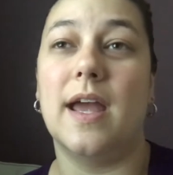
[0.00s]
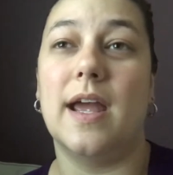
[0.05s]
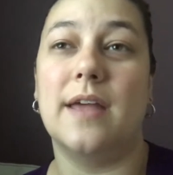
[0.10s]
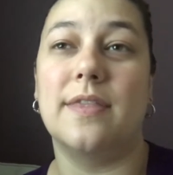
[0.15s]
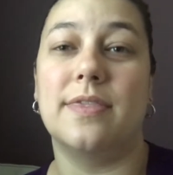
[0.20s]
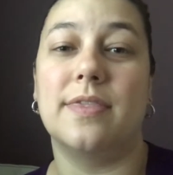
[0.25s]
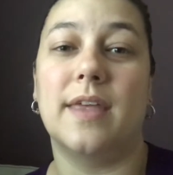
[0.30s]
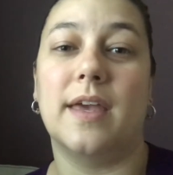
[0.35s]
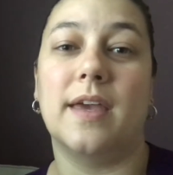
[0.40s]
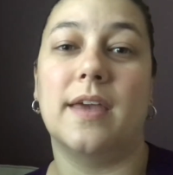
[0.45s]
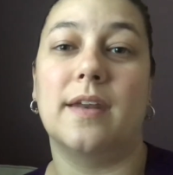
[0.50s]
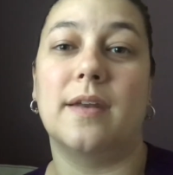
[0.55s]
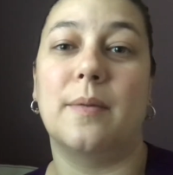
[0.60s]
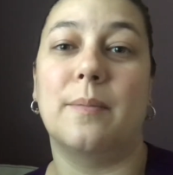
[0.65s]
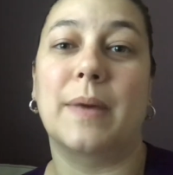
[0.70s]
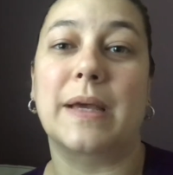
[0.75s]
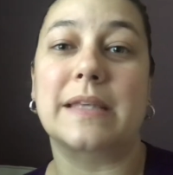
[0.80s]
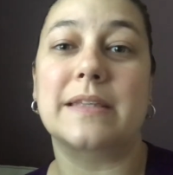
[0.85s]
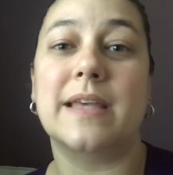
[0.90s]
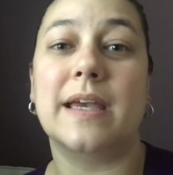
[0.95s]
And then
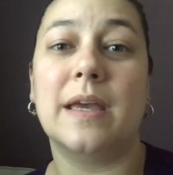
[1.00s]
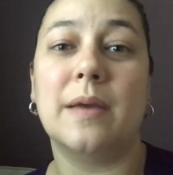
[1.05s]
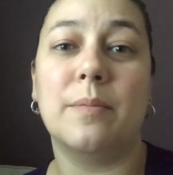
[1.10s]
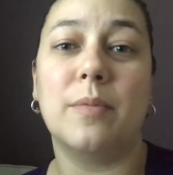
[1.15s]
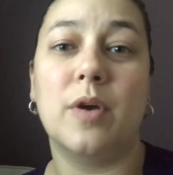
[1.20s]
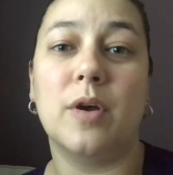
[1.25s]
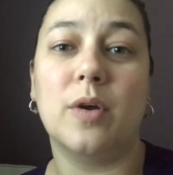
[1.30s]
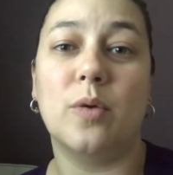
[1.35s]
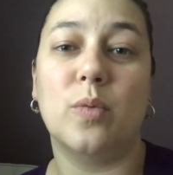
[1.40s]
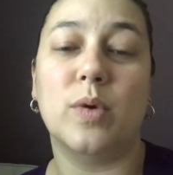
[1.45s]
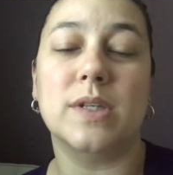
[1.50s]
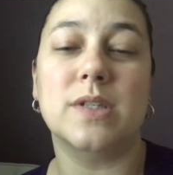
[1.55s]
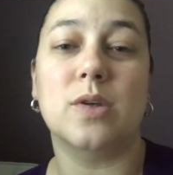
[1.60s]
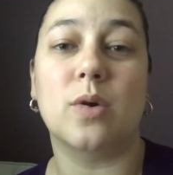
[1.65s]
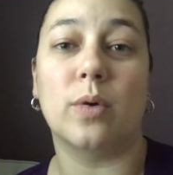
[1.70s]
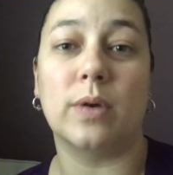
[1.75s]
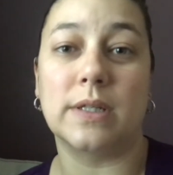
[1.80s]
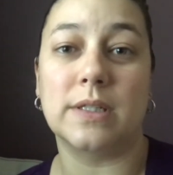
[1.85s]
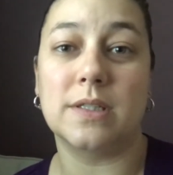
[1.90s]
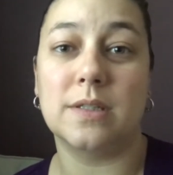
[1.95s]
my second book was
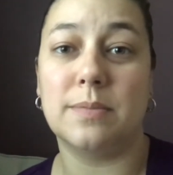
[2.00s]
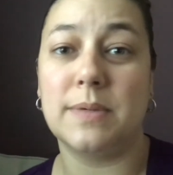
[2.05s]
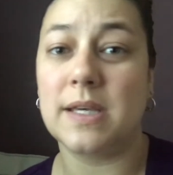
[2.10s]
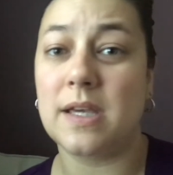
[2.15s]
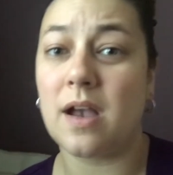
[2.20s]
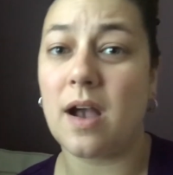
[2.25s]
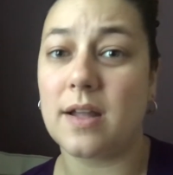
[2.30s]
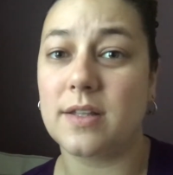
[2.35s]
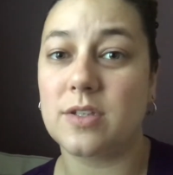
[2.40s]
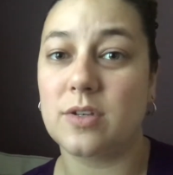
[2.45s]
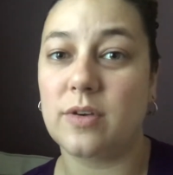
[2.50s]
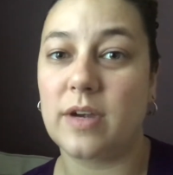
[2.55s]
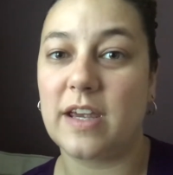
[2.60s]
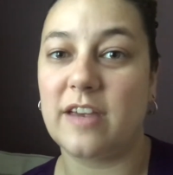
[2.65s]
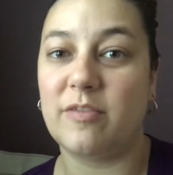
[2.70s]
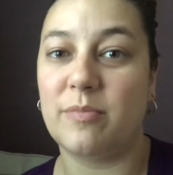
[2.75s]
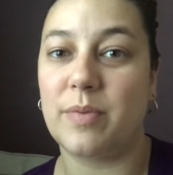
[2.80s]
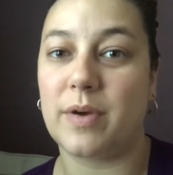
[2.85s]
going to be God's Grave,